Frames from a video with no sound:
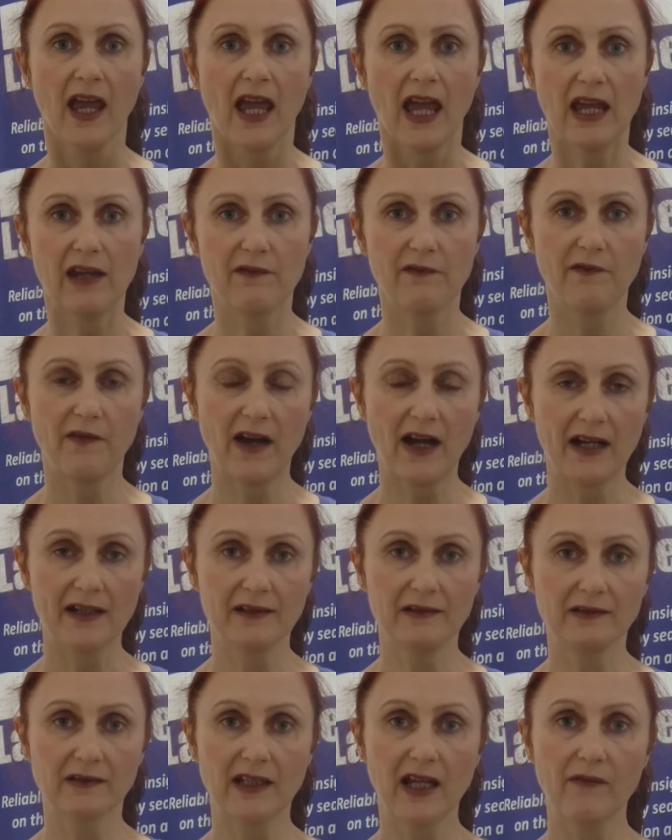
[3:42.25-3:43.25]
a
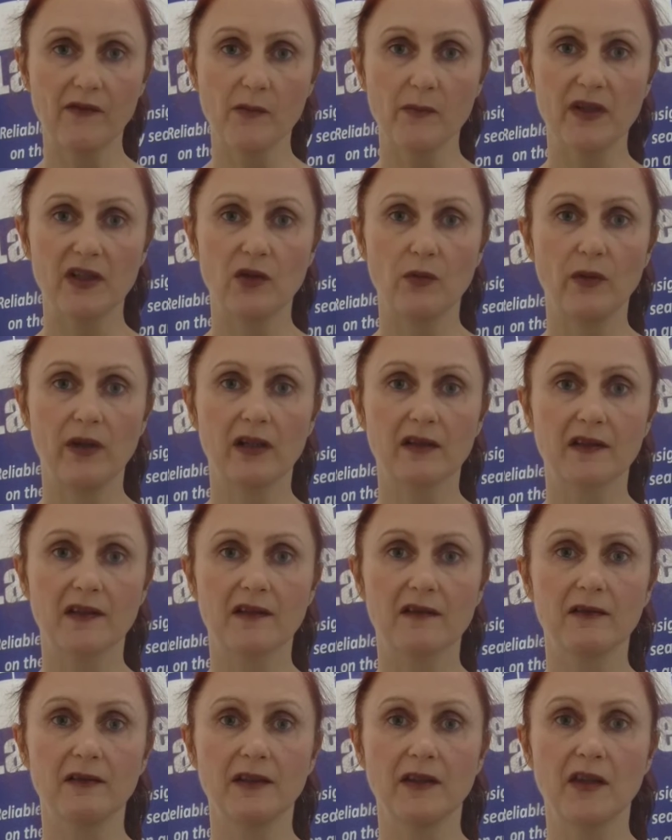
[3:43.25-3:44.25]
final government, we are
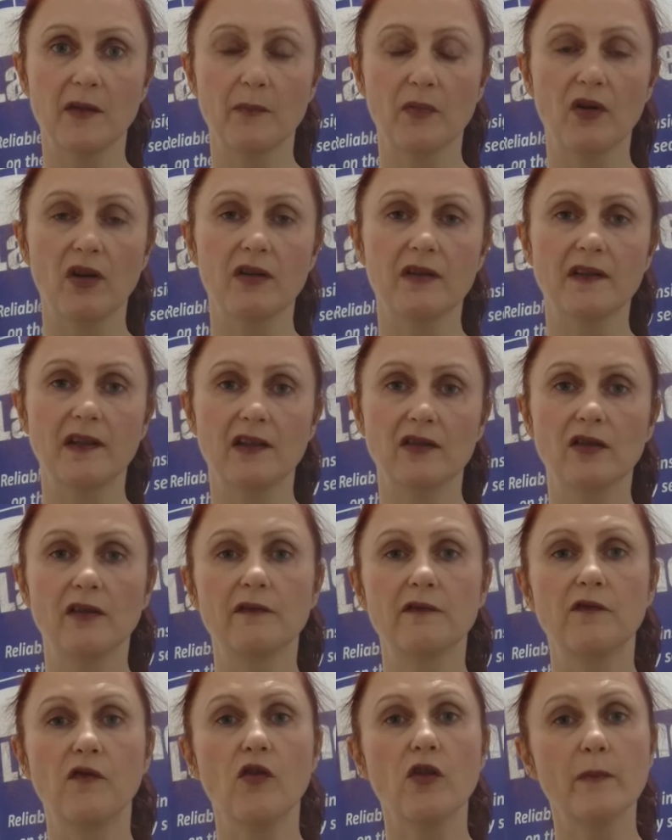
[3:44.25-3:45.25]
still in the process of
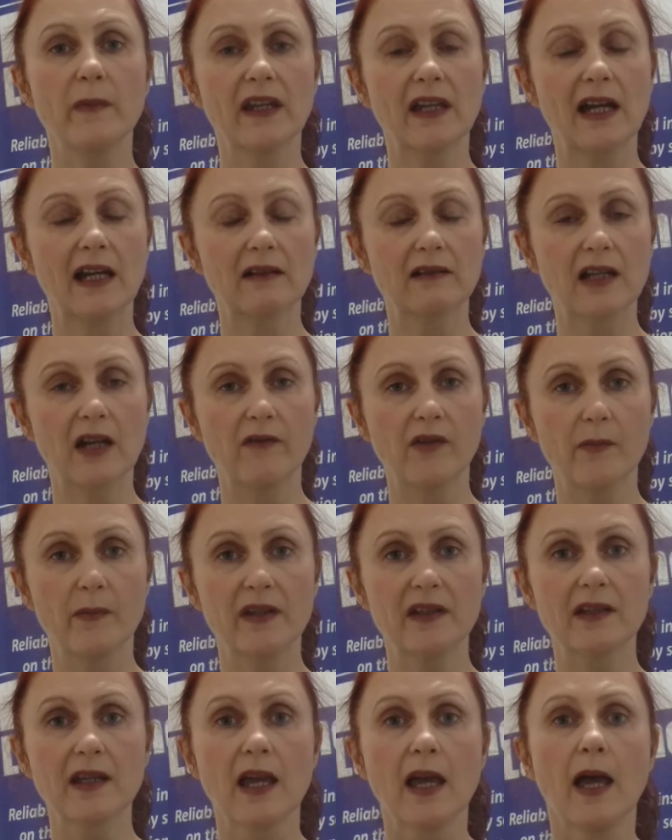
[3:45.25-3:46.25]
forming our government,